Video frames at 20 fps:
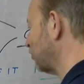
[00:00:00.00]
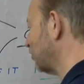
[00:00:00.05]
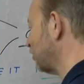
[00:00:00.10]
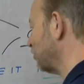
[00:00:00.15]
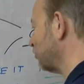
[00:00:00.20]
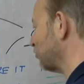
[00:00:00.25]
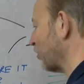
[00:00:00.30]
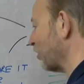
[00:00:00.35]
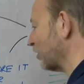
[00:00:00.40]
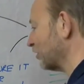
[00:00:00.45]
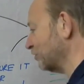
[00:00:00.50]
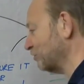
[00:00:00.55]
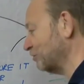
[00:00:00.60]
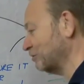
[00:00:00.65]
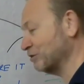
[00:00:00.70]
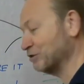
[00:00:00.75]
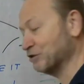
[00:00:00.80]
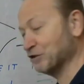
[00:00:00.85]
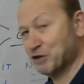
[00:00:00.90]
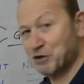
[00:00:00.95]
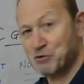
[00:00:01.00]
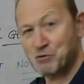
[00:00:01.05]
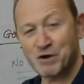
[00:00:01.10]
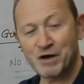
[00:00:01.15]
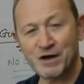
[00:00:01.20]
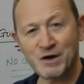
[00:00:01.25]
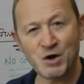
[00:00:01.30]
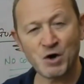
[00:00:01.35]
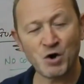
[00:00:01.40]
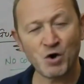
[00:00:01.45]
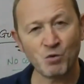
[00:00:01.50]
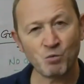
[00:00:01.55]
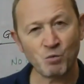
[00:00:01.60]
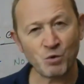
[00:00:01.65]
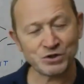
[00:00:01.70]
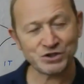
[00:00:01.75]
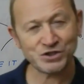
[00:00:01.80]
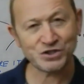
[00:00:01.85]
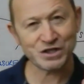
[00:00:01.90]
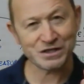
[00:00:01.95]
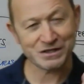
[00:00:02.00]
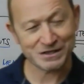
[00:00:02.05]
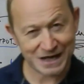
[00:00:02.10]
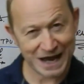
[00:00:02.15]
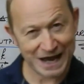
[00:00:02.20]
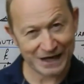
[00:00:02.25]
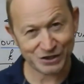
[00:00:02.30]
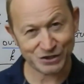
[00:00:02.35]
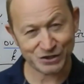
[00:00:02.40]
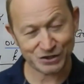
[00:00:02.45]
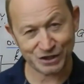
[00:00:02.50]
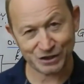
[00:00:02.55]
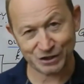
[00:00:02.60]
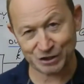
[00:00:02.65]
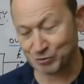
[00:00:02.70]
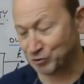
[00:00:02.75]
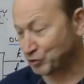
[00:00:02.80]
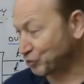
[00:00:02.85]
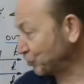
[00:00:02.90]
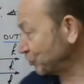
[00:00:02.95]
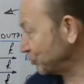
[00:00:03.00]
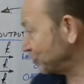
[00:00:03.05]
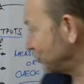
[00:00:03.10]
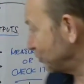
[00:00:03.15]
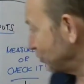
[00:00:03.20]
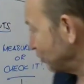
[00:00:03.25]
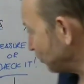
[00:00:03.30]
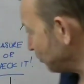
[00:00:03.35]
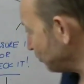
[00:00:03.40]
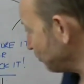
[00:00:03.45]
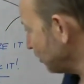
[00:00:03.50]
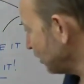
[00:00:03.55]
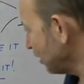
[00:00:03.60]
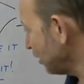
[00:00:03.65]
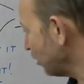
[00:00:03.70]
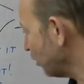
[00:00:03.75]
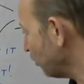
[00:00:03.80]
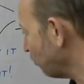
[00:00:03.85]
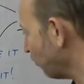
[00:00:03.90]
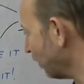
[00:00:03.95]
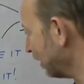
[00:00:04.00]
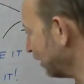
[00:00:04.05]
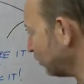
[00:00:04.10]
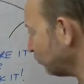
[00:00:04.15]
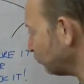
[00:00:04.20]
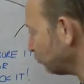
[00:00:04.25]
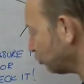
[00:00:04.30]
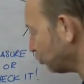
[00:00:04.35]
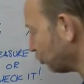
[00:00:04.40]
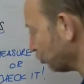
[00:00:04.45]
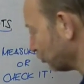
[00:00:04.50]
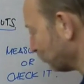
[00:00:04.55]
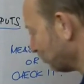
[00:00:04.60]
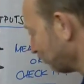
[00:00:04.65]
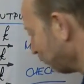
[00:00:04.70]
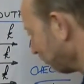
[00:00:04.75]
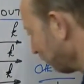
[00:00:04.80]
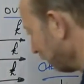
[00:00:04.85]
designed to do. What's the next thing you should do? Well, you should